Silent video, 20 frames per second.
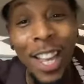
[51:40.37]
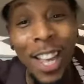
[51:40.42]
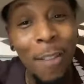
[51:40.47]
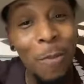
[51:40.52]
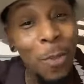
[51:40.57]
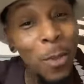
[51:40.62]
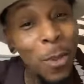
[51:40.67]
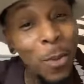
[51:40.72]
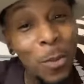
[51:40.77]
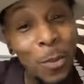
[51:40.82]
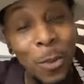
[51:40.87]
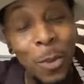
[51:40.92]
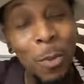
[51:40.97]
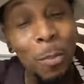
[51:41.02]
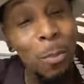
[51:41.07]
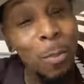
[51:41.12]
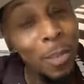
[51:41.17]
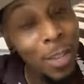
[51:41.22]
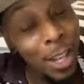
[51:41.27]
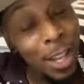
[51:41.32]
If
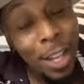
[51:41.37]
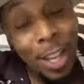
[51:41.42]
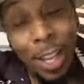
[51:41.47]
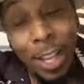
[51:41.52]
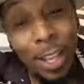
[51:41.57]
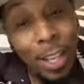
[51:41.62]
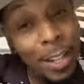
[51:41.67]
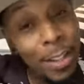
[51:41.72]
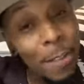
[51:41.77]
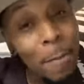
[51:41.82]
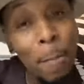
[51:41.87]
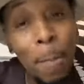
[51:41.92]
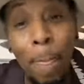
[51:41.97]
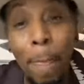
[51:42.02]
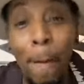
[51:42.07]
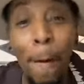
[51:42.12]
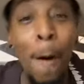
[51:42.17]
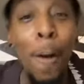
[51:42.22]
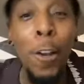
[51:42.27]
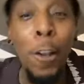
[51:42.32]

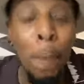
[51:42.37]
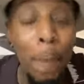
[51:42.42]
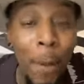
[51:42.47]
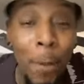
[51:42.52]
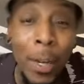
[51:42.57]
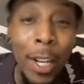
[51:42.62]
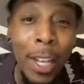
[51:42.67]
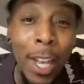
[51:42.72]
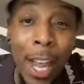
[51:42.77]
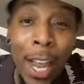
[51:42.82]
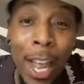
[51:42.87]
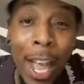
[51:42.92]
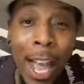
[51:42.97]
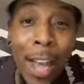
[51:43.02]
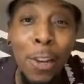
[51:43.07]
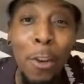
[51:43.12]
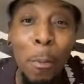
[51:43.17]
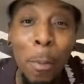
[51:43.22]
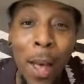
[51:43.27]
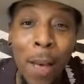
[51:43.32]
the only people that can't
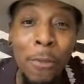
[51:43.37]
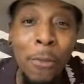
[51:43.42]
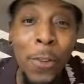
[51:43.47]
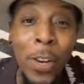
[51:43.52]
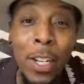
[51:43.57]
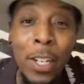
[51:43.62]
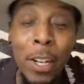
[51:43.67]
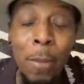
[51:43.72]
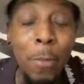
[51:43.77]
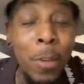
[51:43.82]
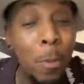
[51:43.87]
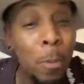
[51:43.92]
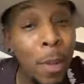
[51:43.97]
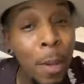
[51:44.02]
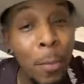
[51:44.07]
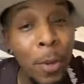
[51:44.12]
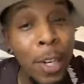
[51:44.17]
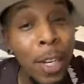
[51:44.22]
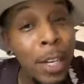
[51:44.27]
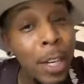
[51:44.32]
handle my friendship is
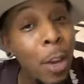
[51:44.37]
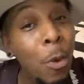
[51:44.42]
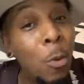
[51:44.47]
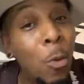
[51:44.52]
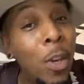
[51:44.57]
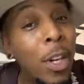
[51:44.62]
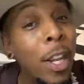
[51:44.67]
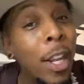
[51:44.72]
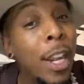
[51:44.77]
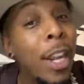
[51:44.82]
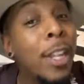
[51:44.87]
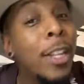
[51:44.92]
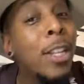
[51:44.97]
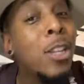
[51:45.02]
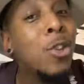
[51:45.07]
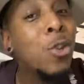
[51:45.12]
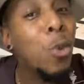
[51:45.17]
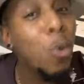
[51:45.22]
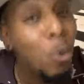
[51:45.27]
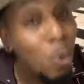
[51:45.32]
people that don't want to hear
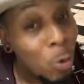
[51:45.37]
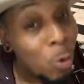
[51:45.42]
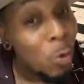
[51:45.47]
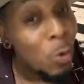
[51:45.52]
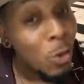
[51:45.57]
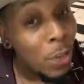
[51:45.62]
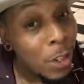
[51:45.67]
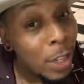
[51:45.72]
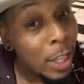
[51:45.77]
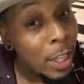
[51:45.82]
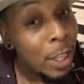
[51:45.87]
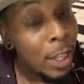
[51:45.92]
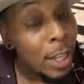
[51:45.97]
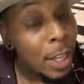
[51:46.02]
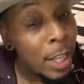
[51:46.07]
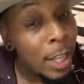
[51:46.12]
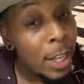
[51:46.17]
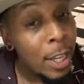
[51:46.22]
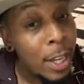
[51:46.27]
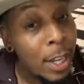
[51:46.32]
the truth.
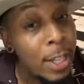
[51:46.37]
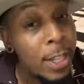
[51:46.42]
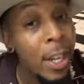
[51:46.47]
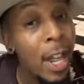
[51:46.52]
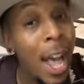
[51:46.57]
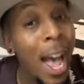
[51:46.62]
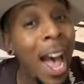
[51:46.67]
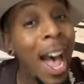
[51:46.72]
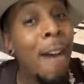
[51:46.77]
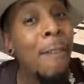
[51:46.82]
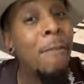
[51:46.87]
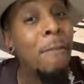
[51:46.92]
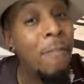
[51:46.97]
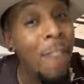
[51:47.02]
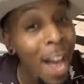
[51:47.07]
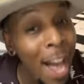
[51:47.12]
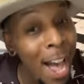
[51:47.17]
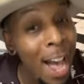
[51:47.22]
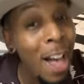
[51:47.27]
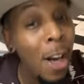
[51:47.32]
Because
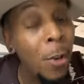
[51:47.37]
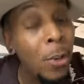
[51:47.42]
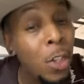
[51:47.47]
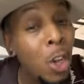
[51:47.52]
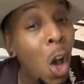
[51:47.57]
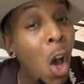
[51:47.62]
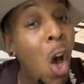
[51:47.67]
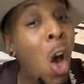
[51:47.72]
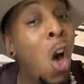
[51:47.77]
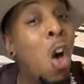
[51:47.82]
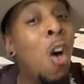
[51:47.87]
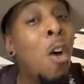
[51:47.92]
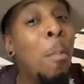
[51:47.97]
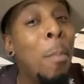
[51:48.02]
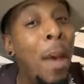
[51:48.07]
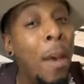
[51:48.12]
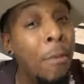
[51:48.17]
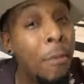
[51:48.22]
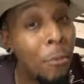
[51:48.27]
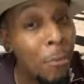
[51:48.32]
I vow to
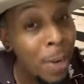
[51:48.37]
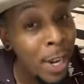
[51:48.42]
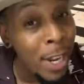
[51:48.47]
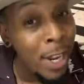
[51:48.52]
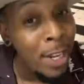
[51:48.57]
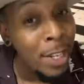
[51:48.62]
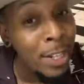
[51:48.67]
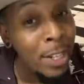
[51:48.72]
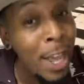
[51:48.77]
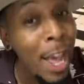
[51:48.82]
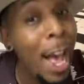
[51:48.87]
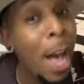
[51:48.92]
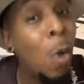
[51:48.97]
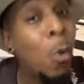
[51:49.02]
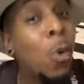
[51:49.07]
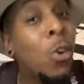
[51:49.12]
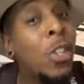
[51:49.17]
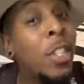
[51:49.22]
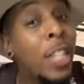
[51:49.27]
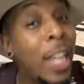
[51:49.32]
all my friends,
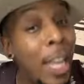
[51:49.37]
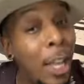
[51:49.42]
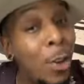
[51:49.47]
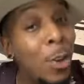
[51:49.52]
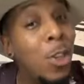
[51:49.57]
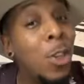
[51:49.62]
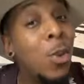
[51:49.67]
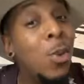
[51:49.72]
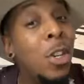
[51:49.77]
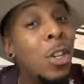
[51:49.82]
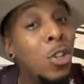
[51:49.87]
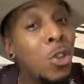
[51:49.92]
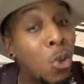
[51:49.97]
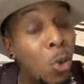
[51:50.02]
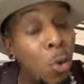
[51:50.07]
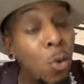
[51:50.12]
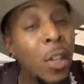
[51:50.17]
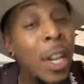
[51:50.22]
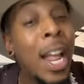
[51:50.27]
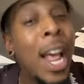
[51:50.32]
I will tell you the
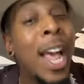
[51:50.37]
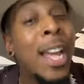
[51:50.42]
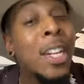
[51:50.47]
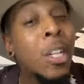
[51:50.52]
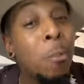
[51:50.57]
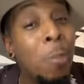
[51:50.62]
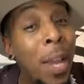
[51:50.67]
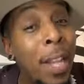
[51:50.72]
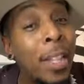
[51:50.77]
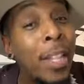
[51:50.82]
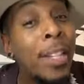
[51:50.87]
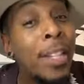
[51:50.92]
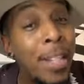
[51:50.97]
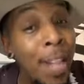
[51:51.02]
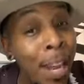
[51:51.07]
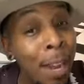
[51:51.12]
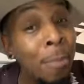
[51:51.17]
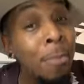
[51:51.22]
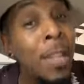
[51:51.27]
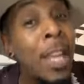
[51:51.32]
truth. And I expect the
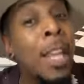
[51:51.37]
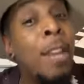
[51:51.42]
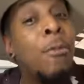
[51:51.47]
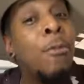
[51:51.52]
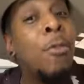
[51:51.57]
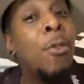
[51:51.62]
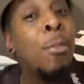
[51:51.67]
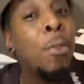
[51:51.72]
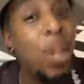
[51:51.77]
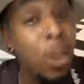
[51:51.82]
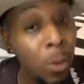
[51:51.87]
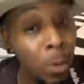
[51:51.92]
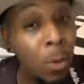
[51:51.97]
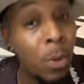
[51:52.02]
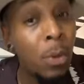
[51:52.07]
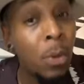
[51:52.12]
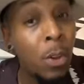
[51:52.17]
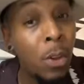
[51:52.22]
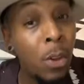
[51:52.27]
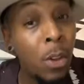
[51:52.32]
same thing from
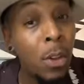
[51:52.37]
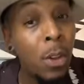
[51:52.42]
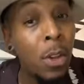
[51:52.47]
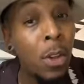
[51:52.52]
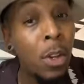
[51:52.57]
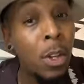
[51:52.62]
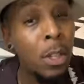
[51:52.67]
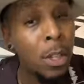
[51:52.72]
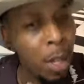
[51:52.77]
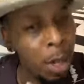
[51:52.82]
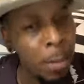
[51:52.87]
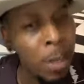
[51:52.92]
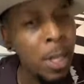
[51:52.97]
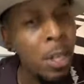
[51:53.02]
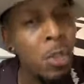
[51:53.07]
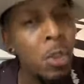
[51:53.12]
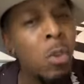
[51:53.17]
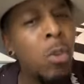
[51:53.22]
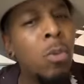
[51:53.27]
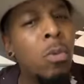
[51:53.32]
you. Tell
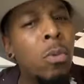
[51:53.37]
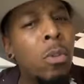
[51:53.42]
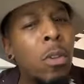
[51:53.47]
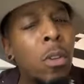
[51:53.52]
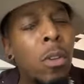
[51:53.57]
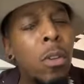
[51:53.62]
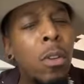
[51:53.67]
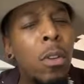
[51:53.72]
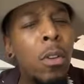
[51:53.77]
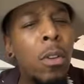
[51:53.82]
me the truth.